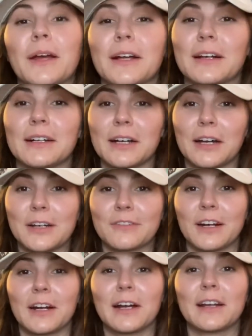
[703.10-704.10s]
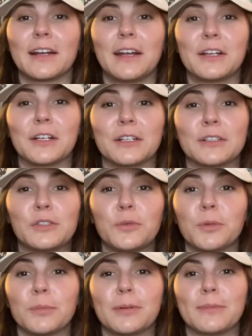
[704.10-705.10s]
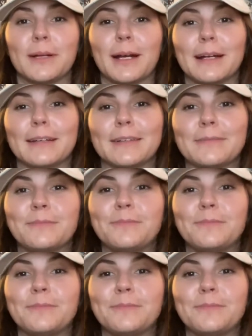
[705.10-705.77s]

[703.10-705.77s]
way you're not caught off guard and you're super prepared.